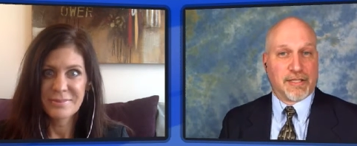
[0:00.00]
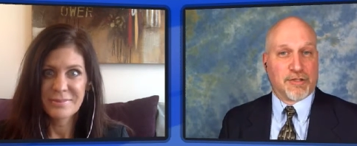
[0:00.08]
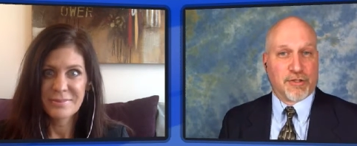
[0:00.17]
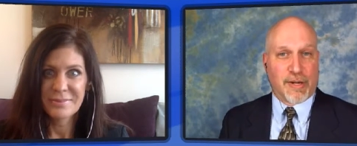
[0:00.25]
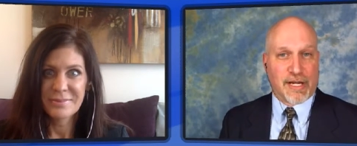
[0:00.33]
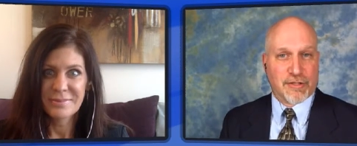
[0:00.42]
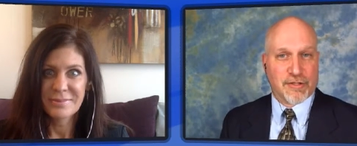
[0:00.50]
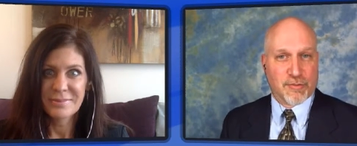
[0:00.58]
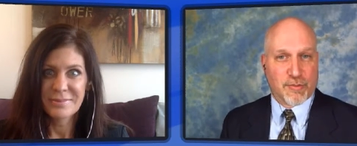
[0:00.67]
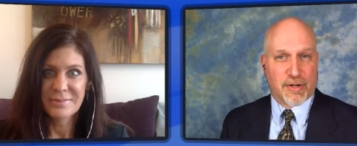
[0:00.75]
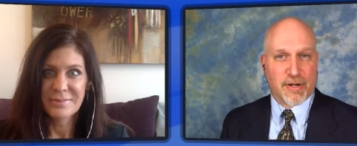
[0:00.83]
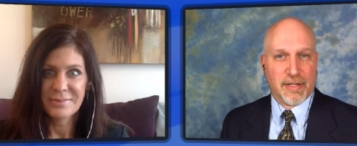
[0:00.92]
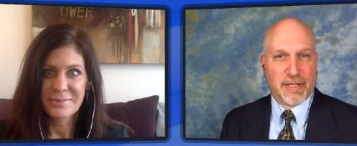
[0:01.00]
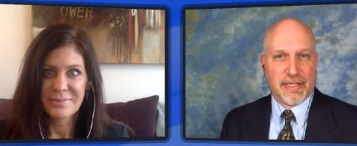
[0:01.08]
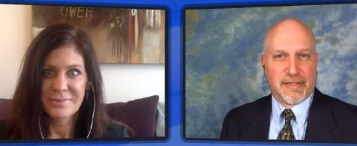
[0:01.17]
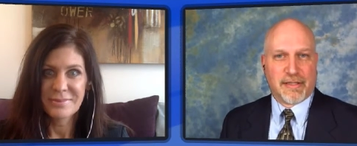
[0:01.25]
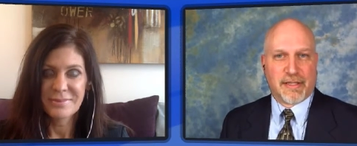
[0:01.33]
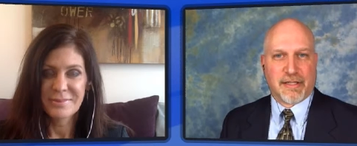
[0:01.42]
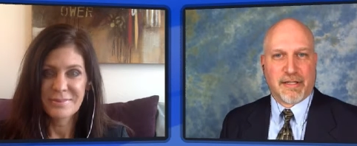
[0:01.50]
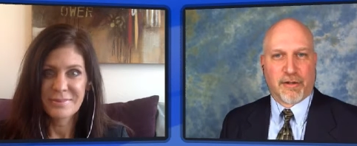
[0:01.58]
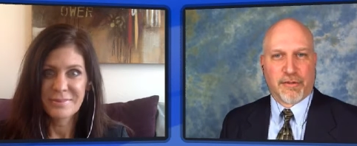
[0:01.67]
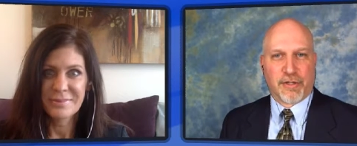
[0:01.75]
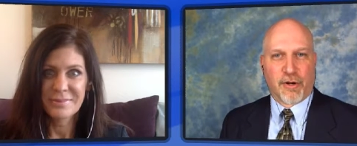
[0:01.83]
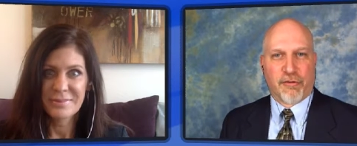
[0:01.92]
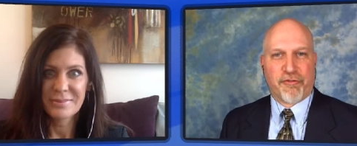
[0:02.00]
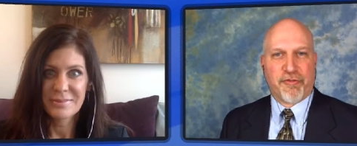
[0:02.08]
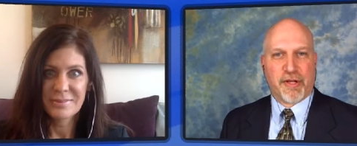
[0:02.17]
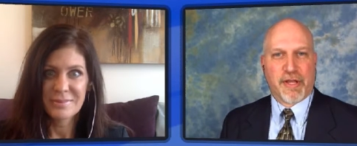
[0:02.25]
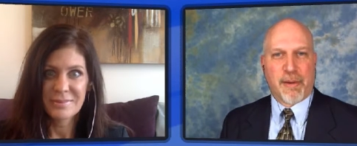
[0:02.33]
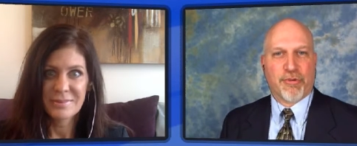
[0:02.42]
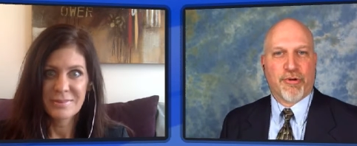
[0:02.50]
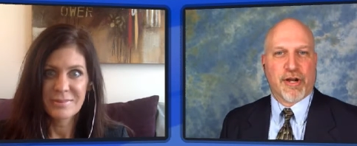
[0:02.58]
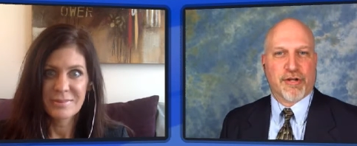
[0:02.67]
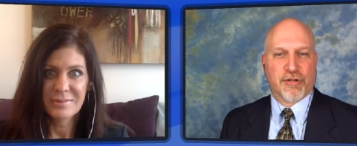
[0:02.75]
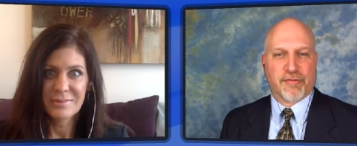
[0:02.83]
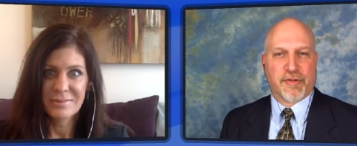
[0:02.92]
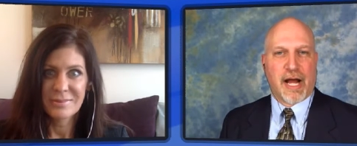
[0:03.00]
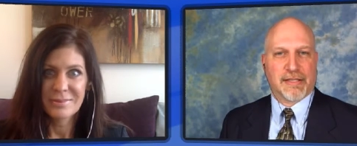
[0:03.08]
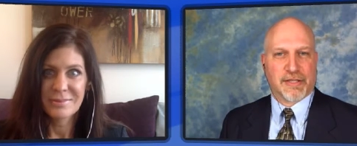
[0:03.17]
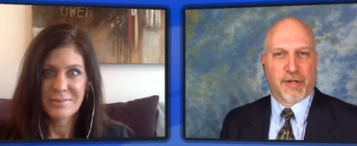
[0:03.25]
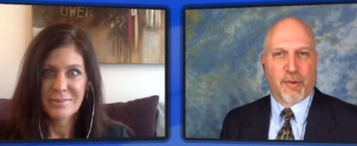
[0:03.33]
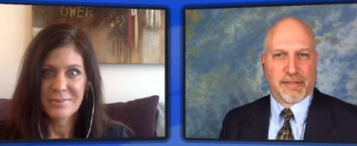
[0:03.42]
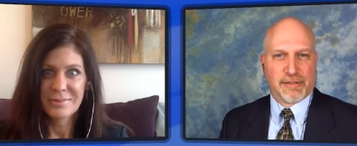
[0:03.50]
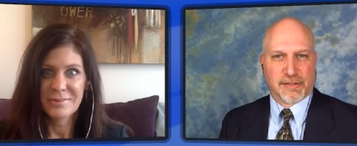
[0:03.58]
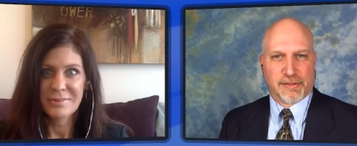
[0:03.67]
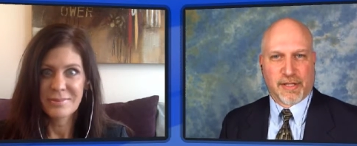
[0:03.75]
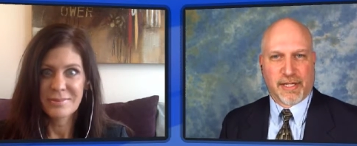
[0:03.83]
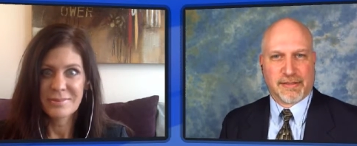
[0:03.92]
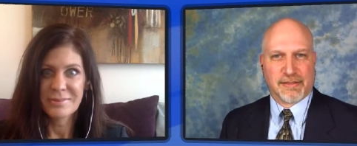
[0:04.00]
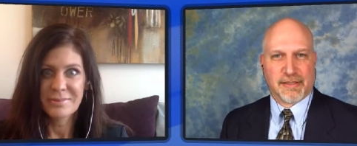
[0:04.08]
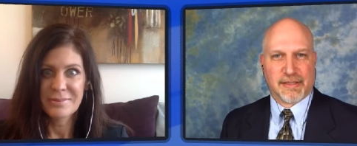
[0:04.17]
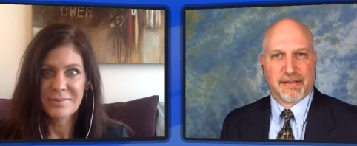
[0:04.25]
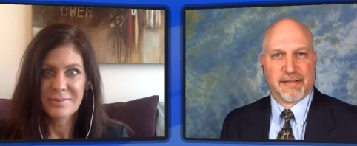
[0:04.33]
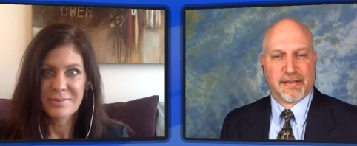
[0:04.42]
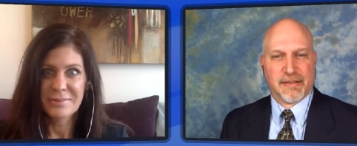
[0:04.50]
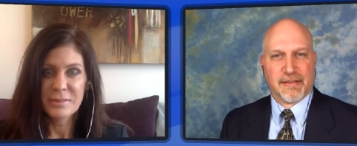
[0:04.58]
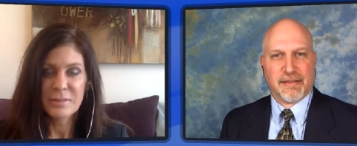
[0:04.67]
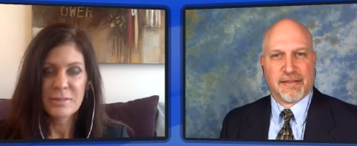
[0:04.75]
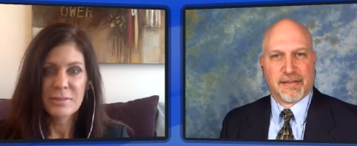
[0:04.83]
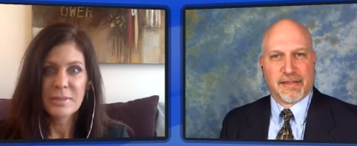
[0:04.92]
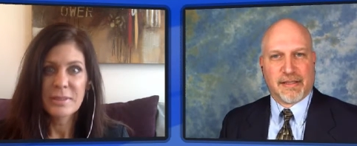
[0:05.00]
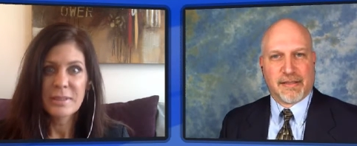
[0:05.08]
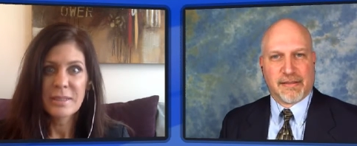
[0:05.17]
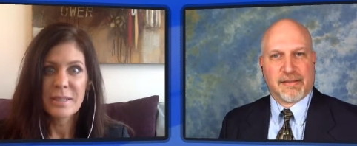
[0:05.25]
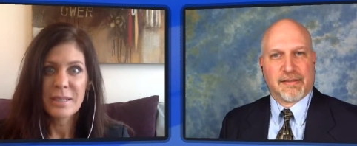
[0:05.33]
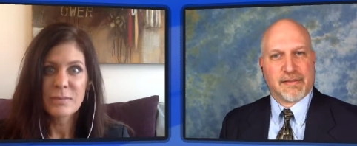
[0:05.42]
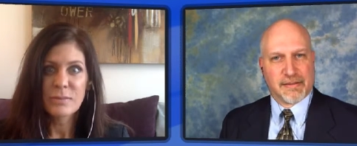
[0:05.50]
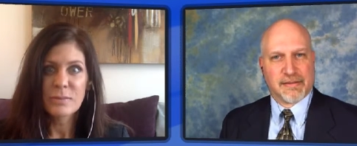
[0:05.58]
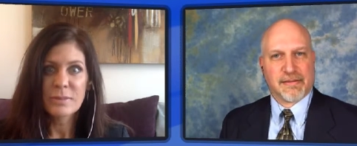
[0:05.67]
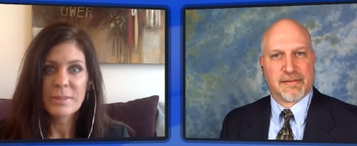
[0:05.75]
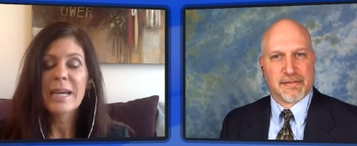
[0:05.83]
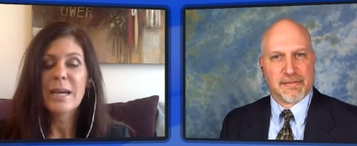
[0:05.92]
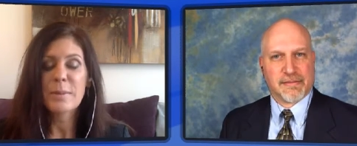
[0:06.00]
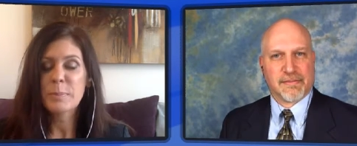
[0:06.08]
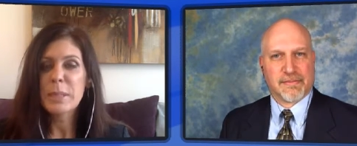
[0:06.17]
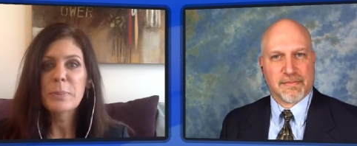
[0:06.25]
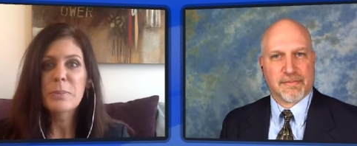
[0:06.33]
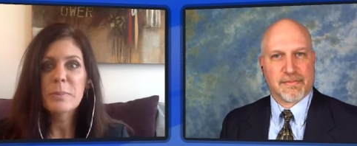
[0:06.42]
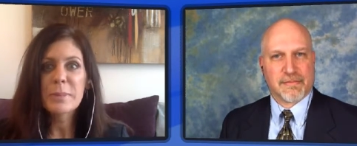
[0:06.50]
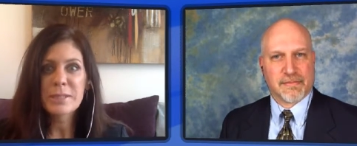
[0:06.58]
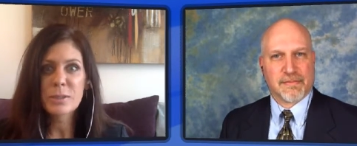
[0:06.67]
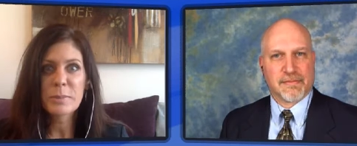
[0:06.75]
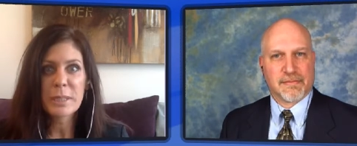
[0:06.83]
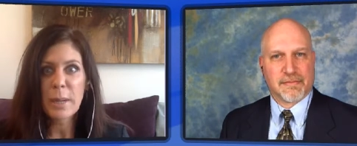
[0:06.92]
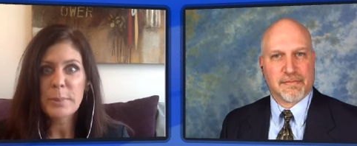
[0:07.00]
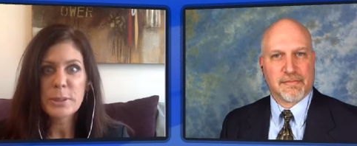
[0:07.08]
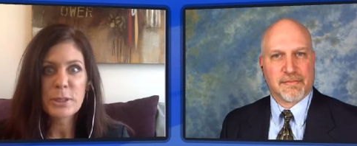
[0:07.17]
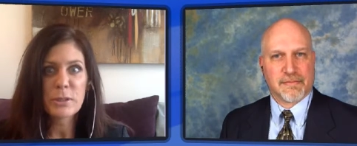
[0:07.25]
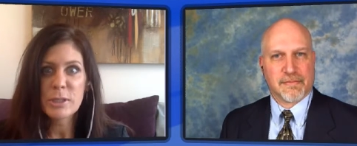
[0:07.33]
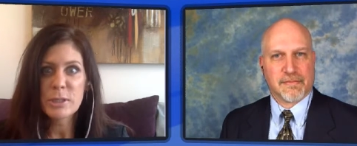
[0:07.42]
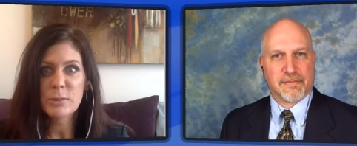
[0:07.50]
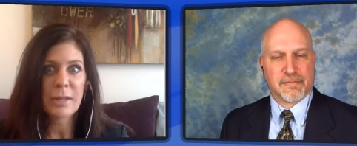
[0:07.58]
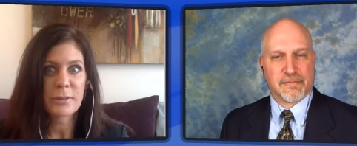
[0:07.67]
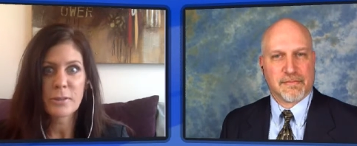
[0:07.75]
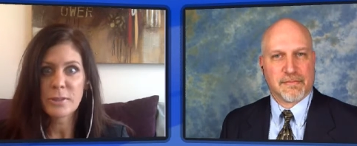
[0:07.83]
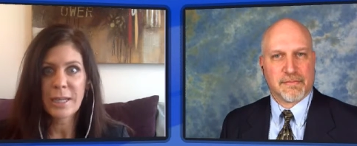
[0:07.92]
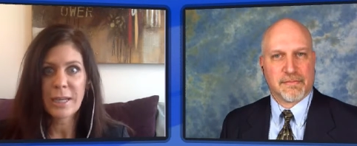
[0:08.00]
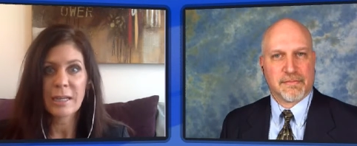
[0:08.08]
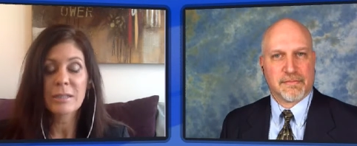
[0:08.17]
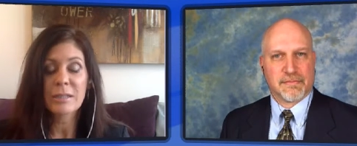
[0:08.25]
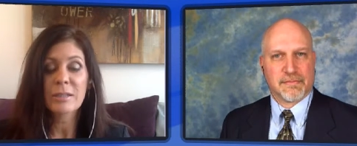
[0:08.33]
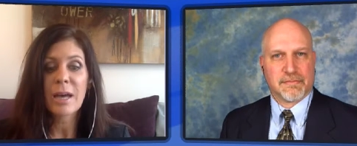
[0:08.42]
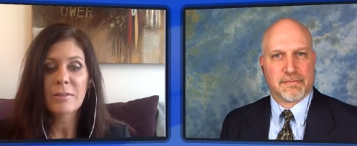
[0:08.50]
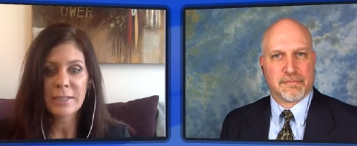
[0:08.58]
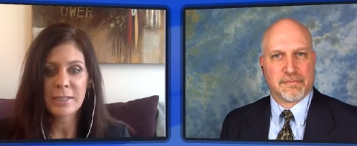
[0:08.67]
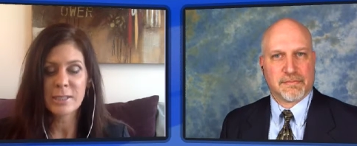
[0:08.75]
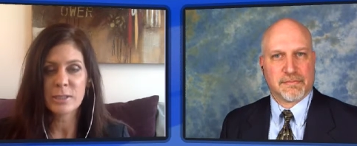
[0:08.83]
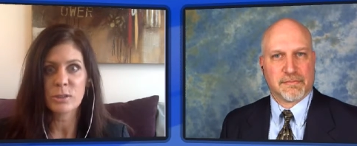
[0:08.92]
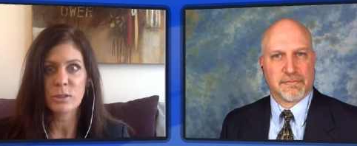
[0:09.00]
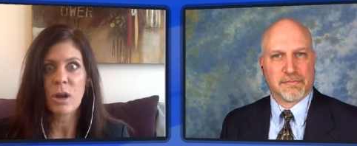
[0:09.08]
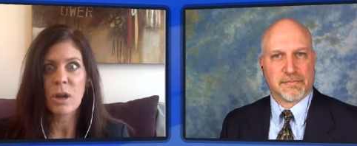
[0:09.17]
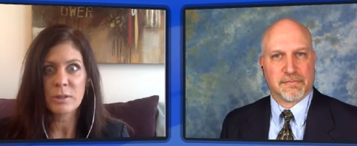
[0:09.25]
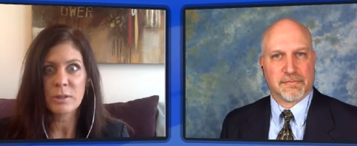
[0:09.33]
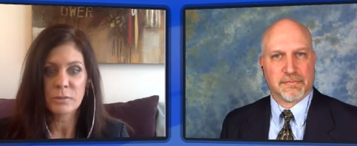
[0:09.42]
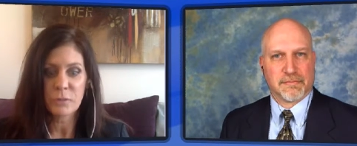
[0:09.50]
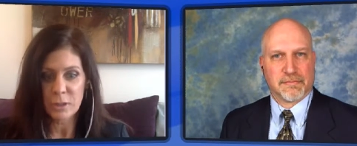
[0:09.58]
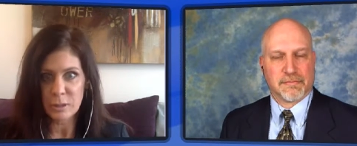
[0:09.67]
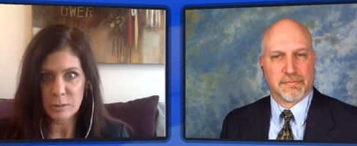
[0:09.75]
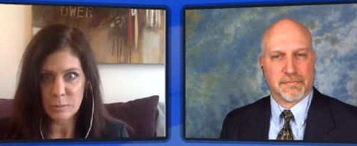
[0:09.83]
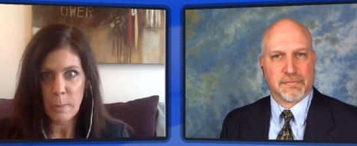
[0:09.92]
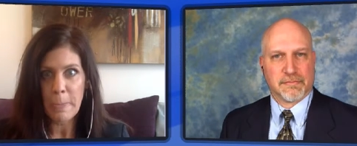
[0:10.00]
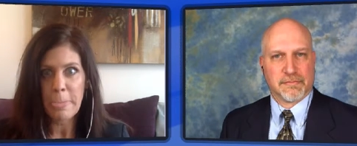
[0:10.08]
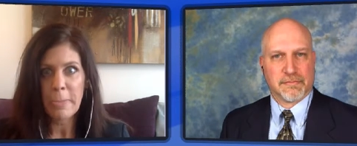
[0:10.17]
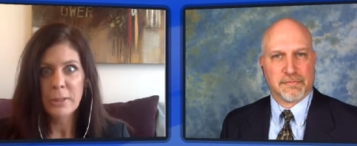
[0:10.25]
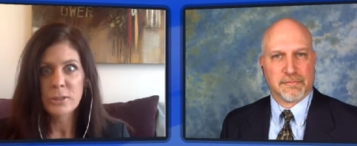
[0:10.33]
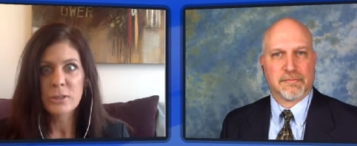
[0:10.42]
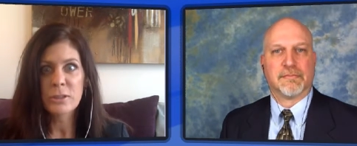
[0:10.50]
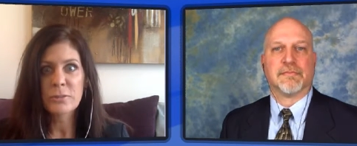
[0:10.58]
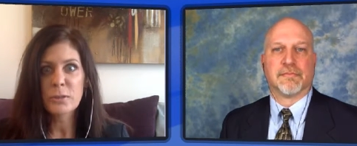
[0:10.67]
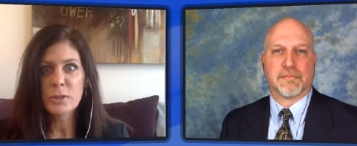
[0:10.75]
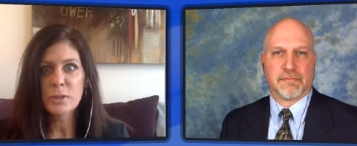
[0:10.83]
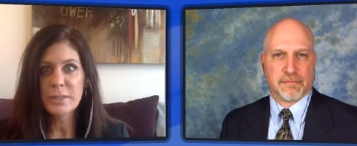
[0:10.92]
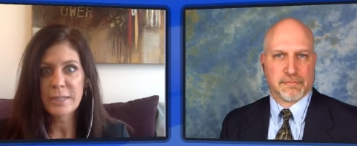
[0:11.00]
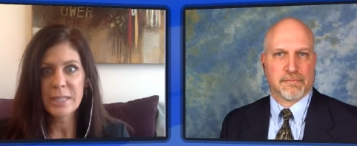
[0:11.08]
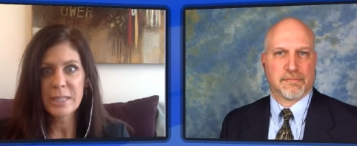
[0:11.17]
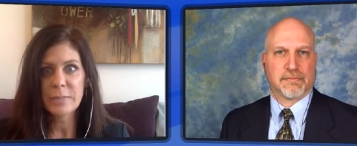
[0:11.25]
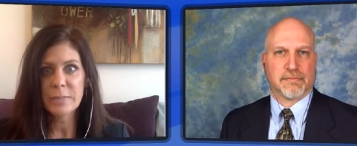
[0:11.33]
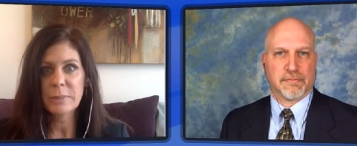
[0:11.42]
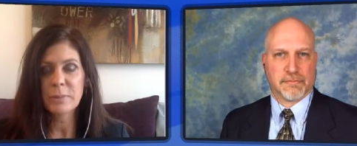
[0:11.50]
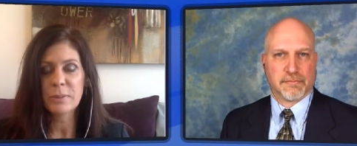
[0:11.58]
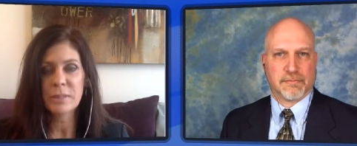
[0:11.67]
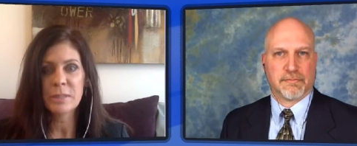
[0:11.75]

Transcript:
Speaker 1: situations where, you know, you don't feel that pressure of consequences, right? Uh,
Speaker 2: yeah, people miss so many opportunities throughout their day, and a lot of that is they're on their phone. So the first thing I teach